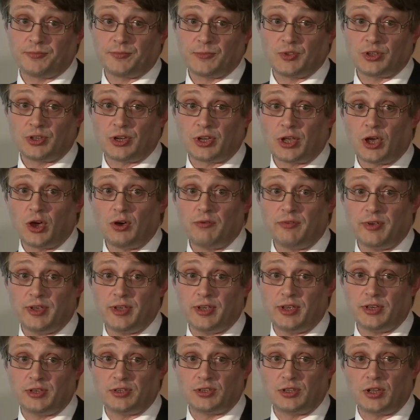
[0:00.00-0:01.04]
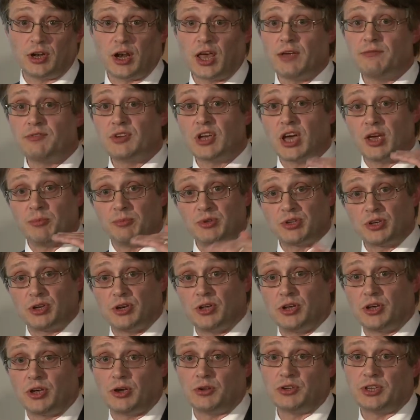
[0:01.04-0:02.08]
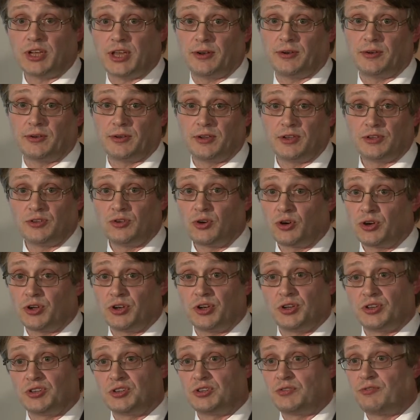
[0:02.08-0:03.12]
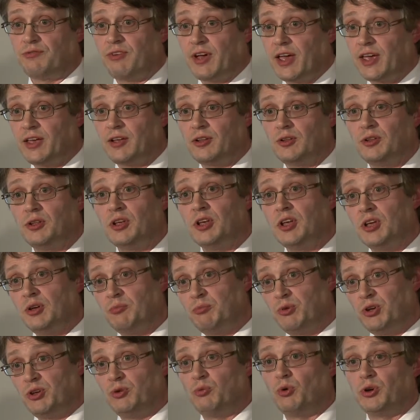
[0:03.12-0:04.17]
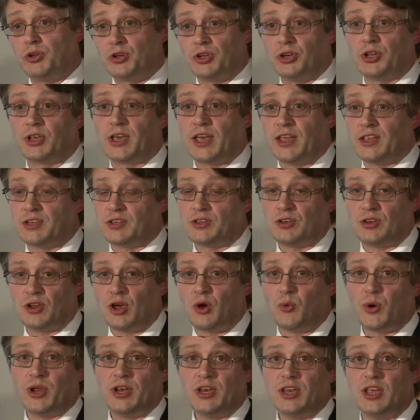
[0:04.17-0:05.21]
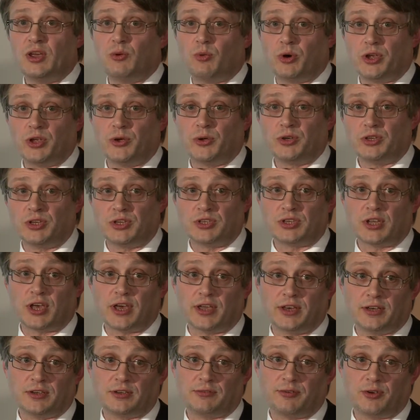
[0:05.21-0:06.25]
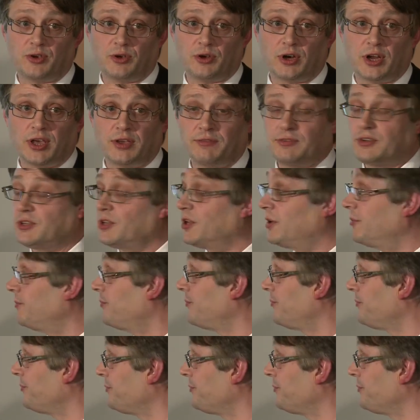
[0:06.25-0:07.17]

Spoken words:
It's going to overheat. The lifetime is going to go down. It's not going to fail, but what you're going to get is nowhere near what you designed for your lifetime.